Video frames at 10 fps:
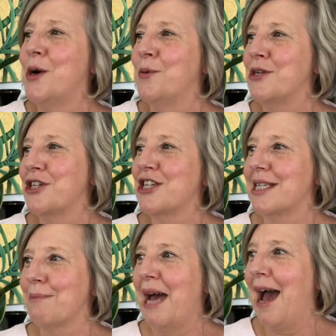which is
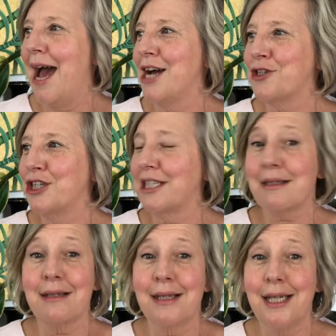about how she
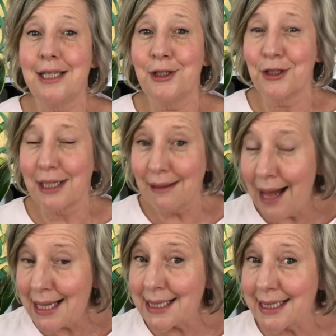doesn't need her
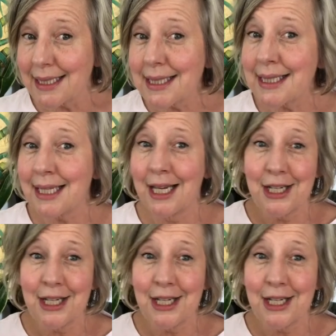glasses